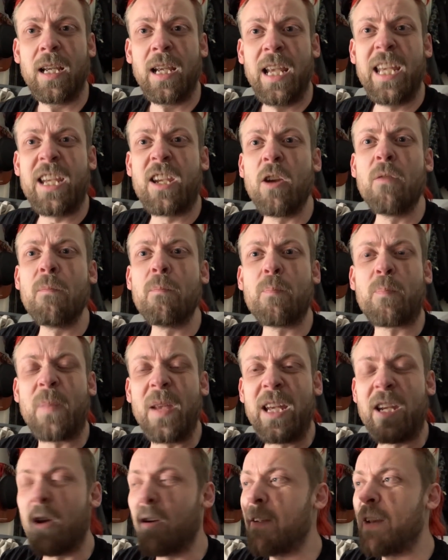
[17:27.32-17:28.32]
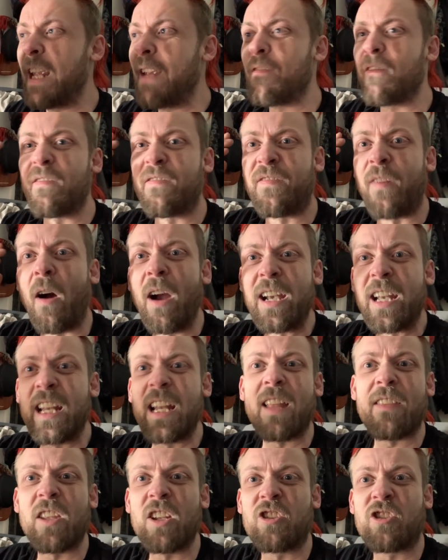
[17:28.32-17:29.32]
He couldn't even find
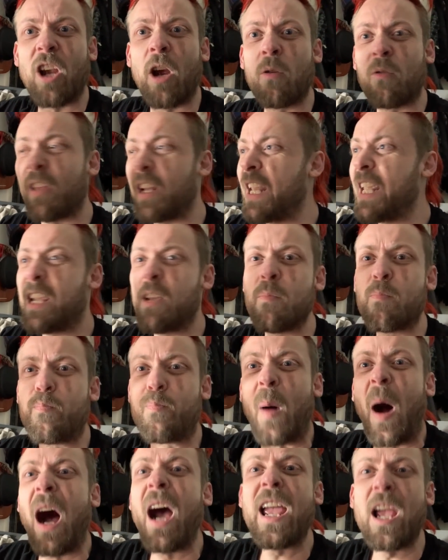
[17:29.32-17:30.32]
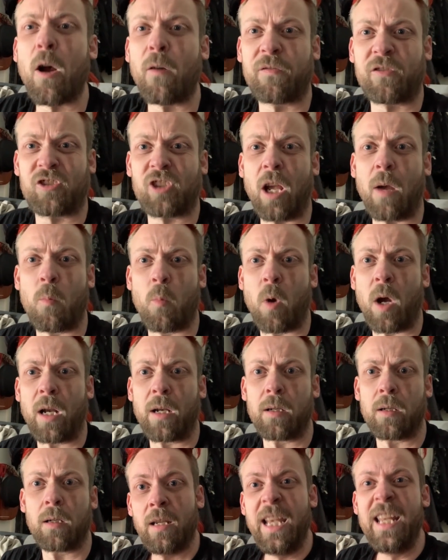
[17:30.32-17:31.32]
another joke that he could buy off
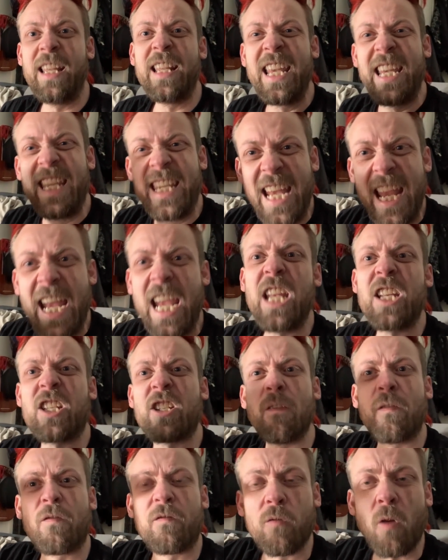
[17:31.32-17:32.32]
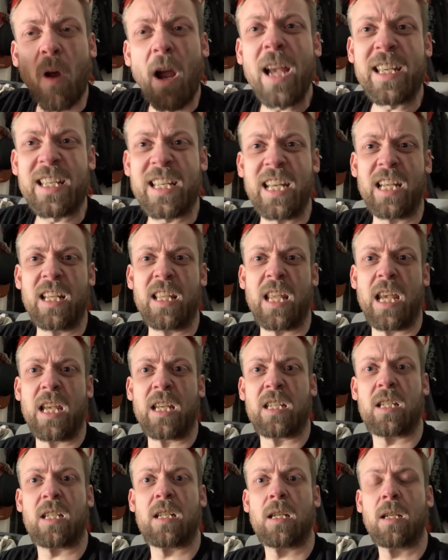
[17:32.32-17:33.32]
someone in the years of writing
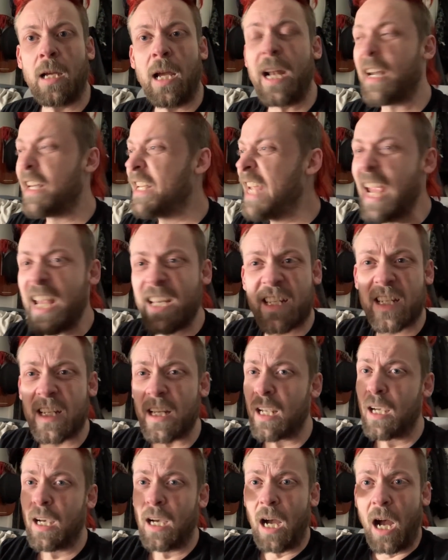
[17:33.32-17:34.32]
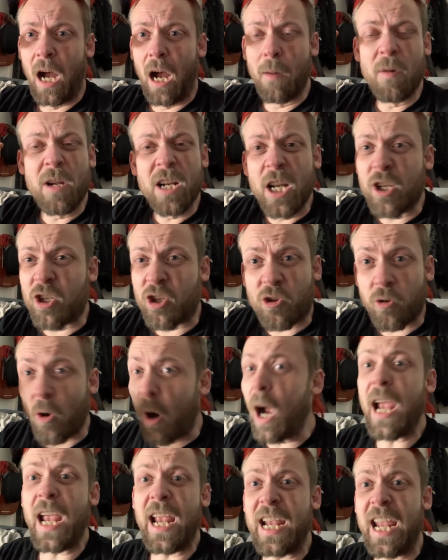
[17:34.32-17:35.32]
this. And yes, I'm going to
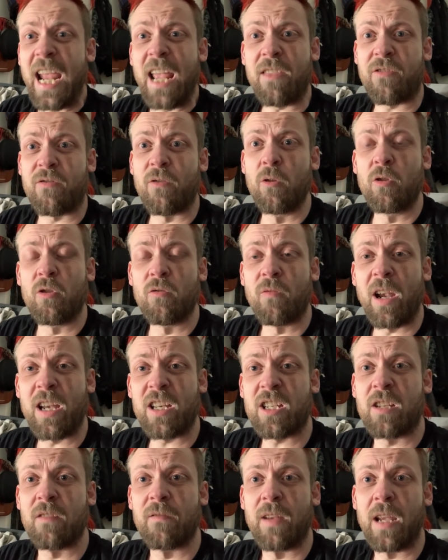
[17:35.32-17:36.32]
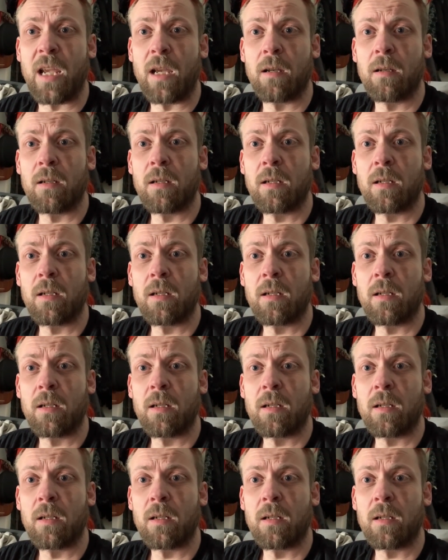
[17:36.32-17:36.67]
try and get through the rest of it.